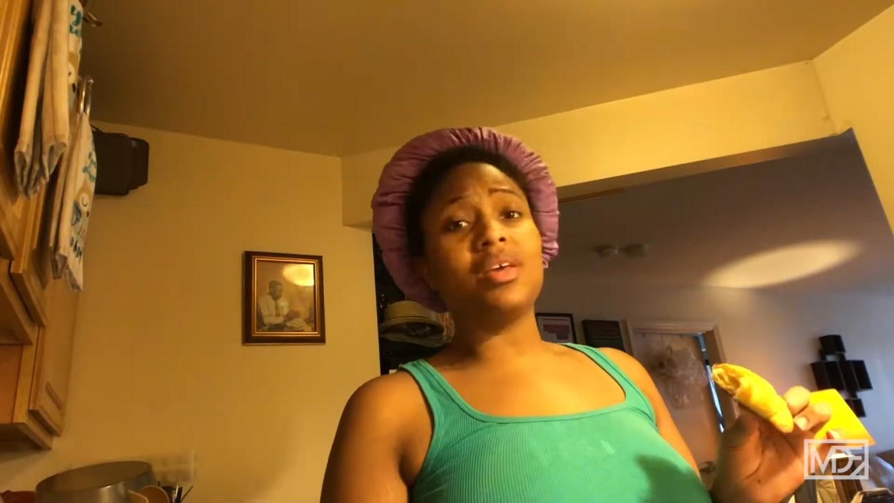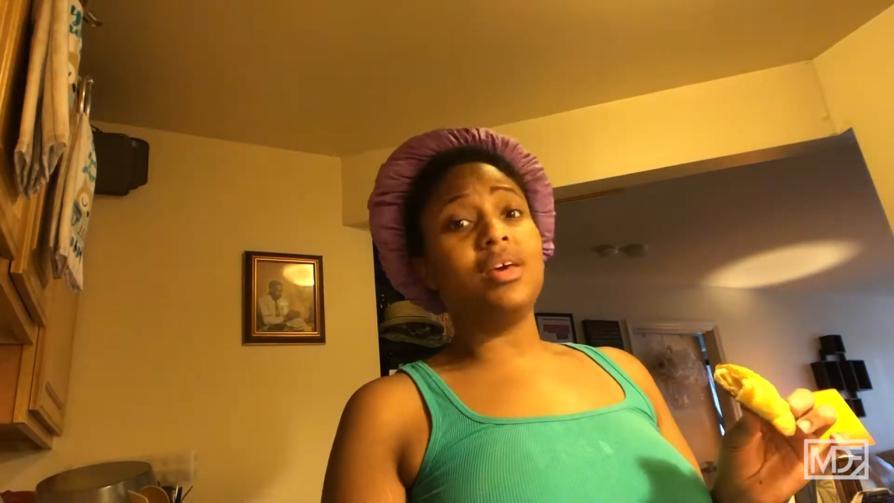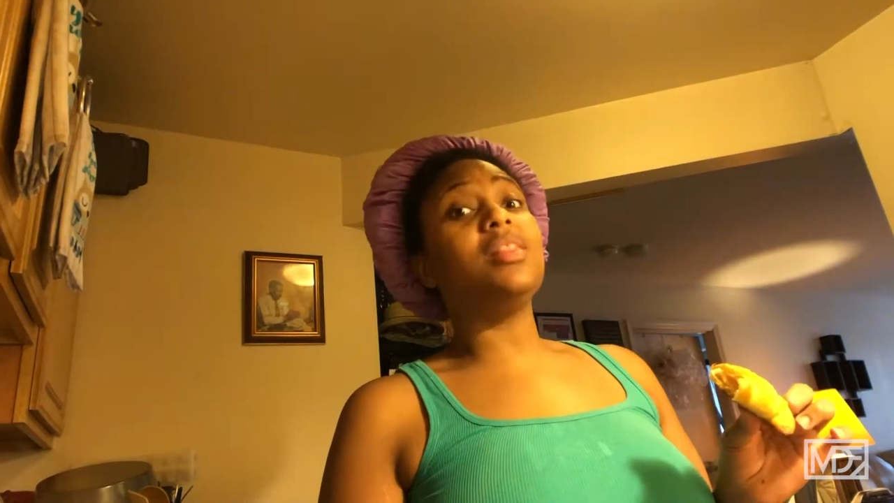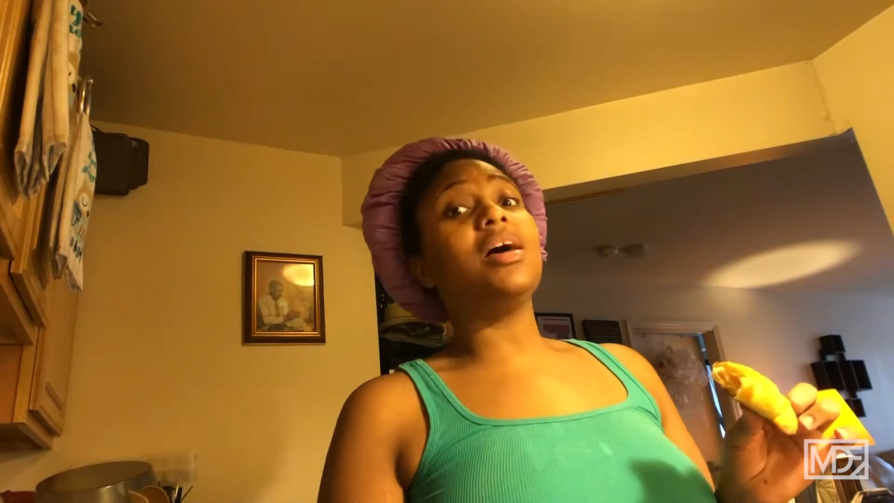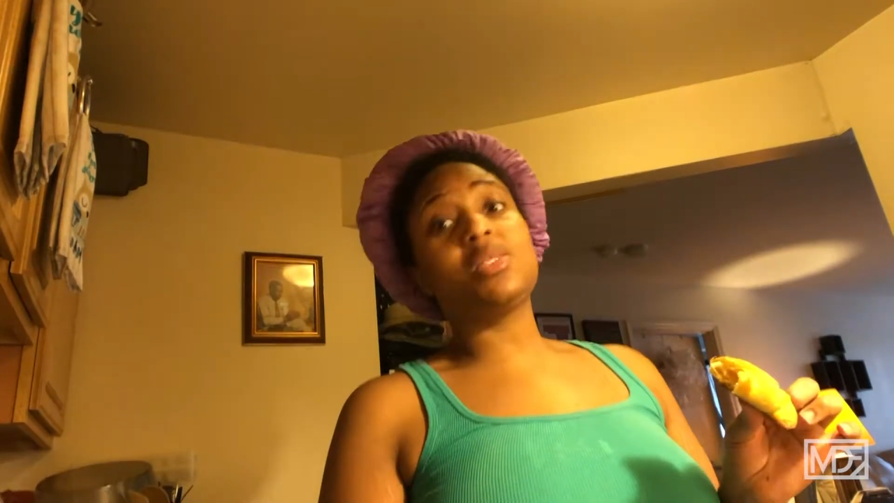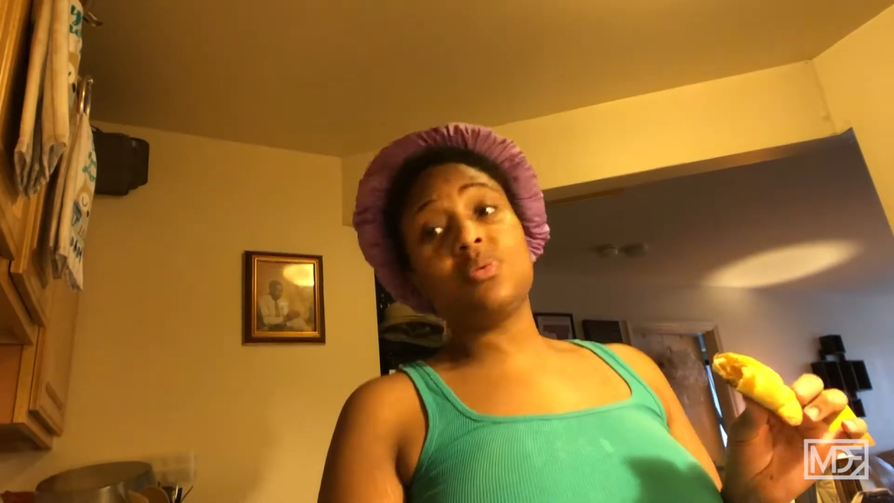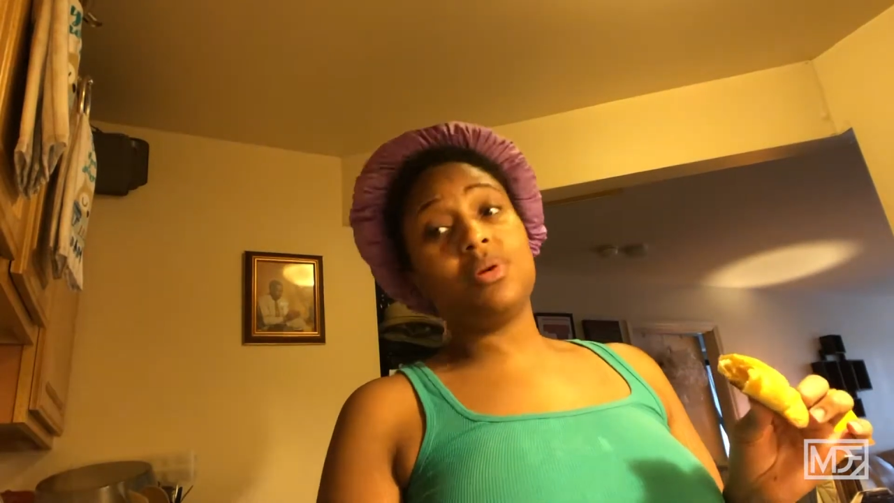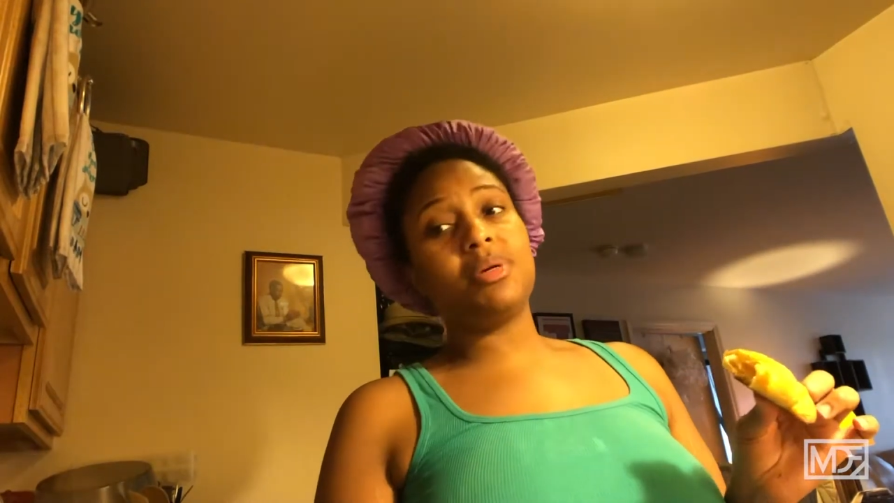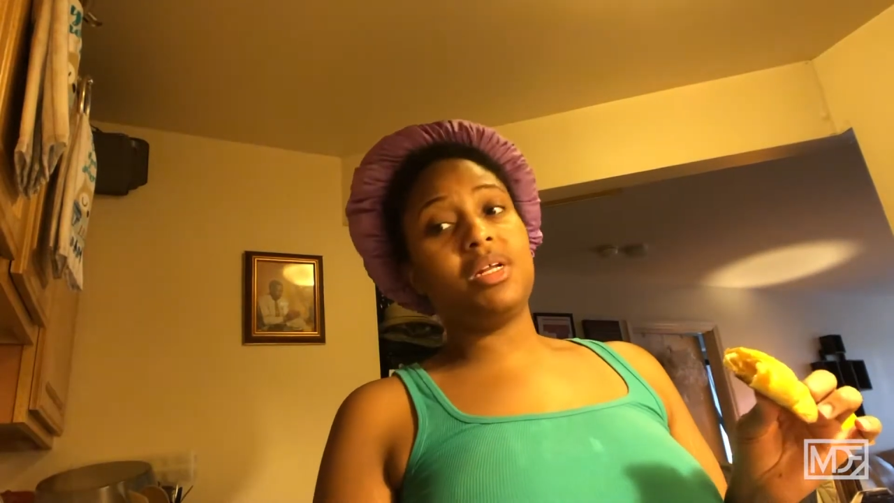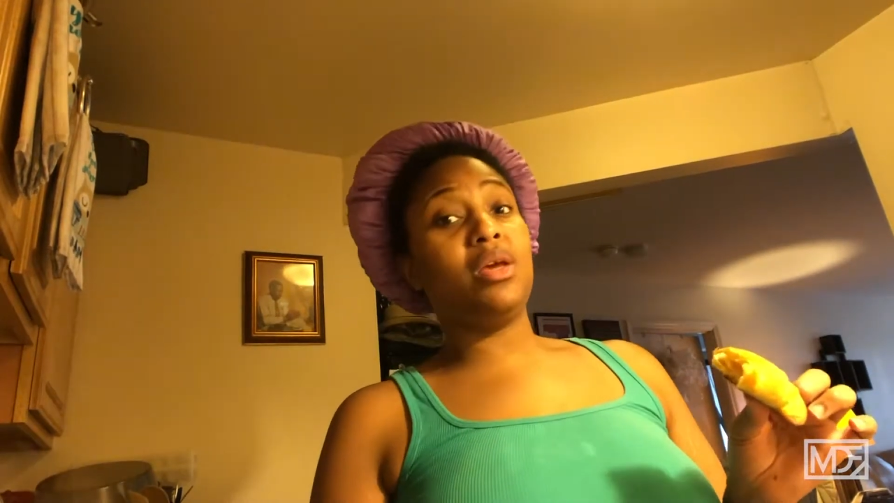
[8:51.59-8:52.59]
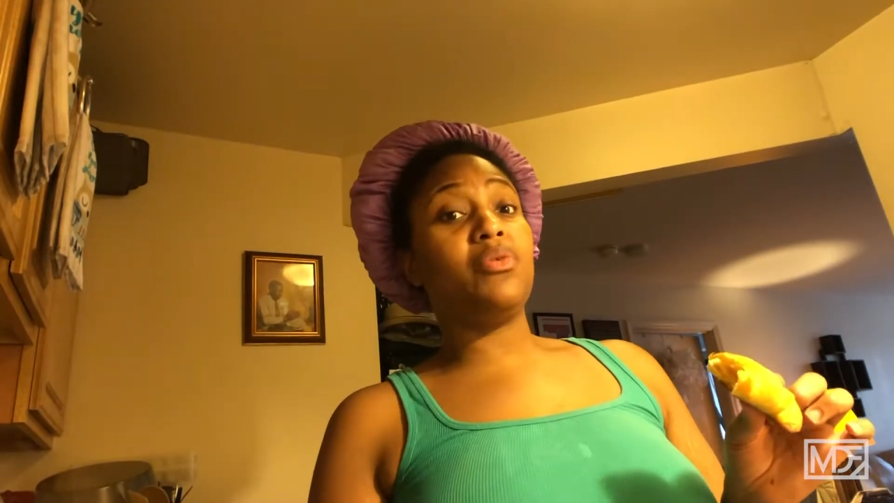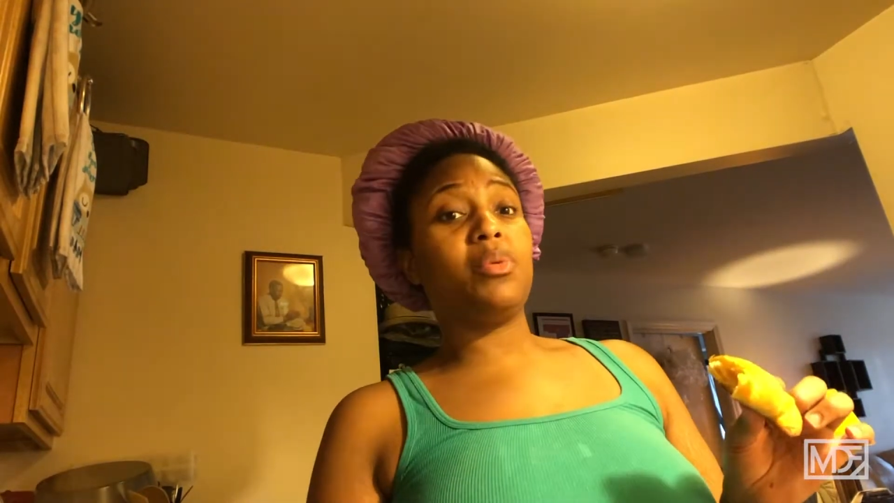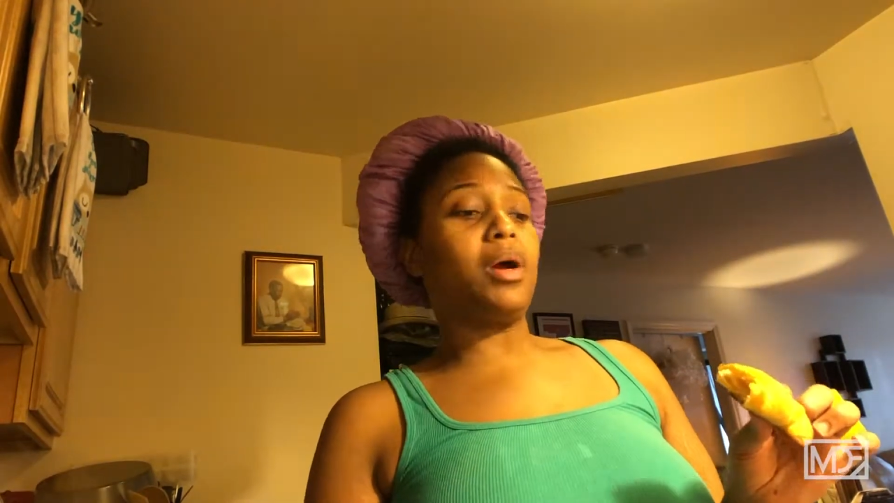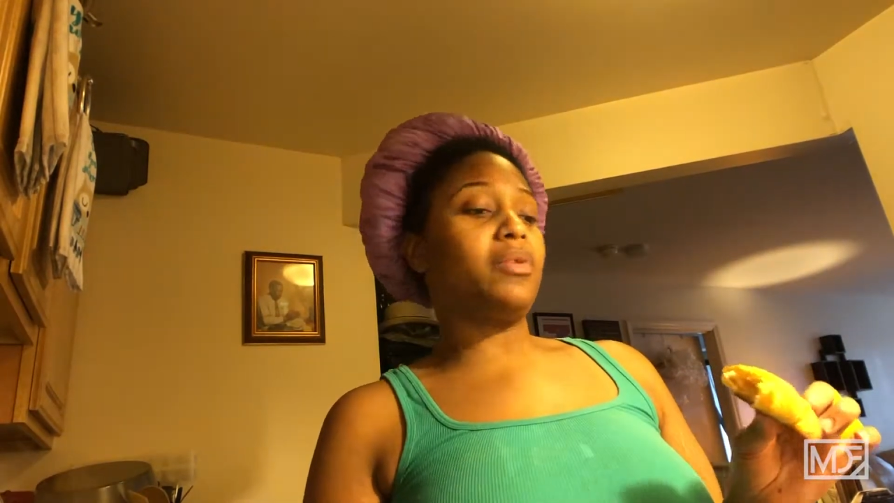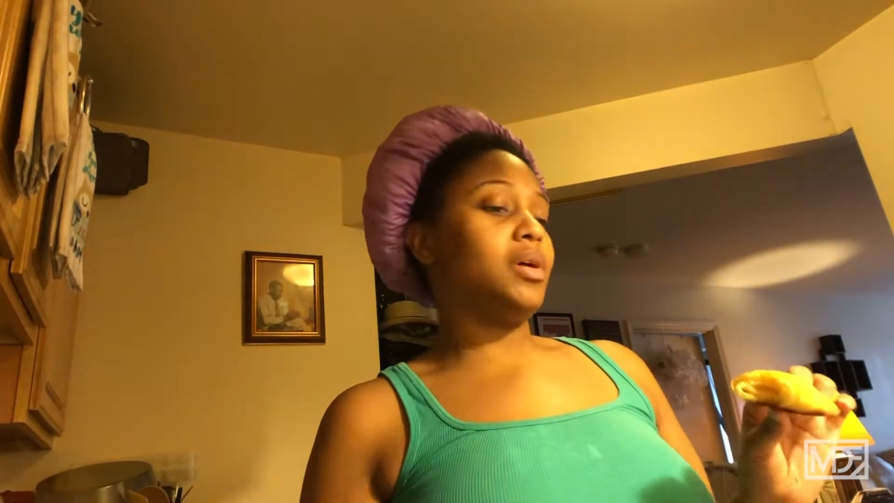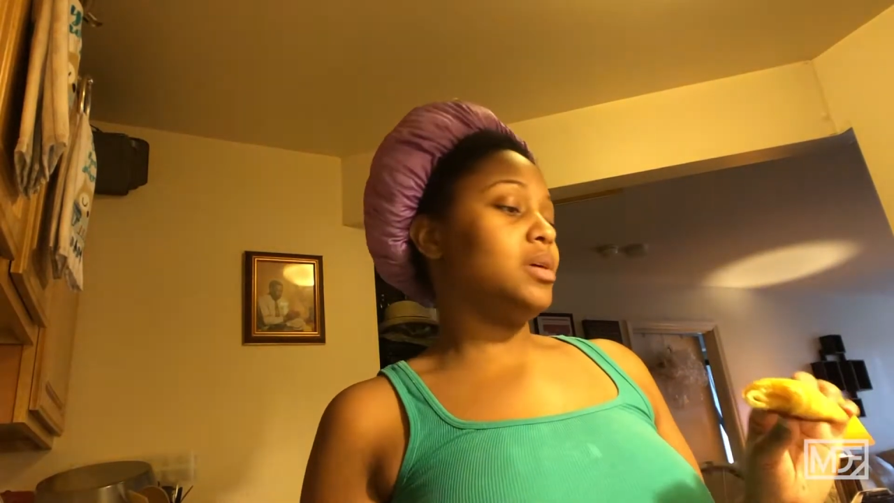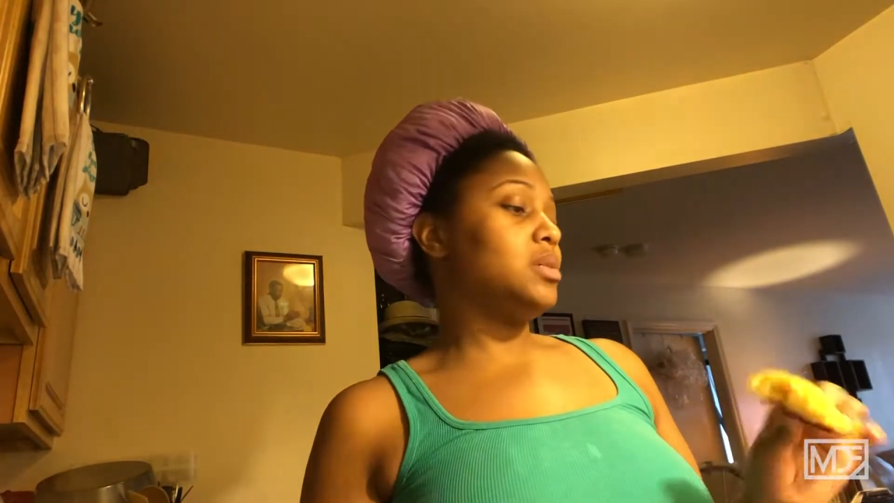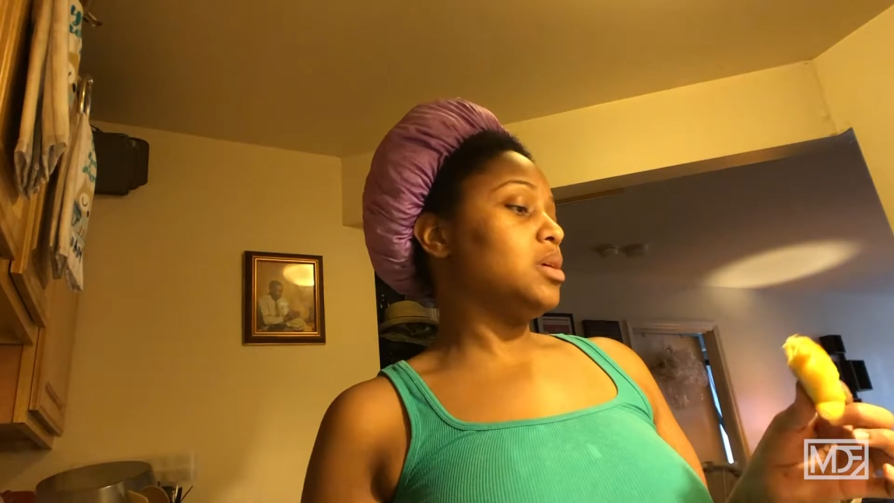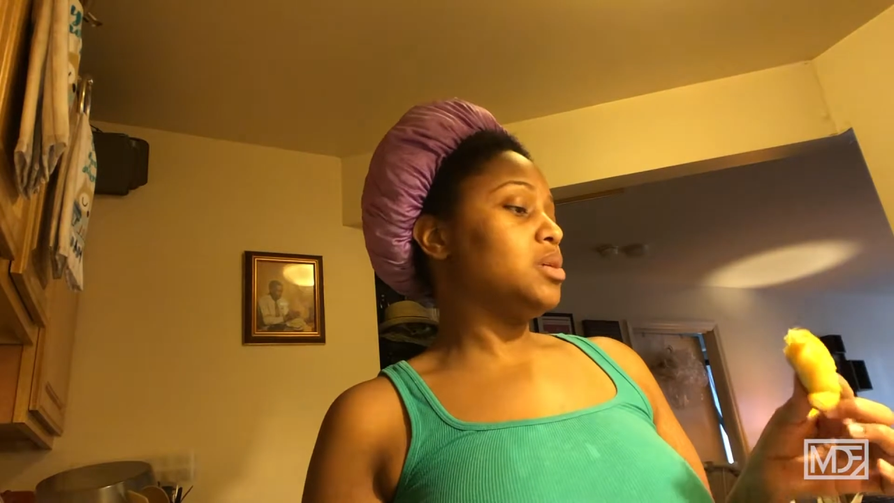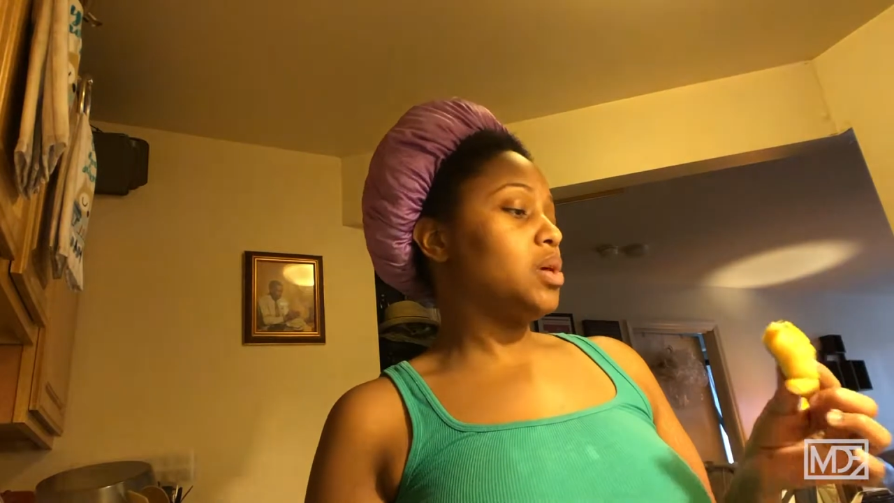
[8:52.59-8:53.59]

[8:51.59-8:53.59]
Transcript: and that's what I'm going to eat for breakfast.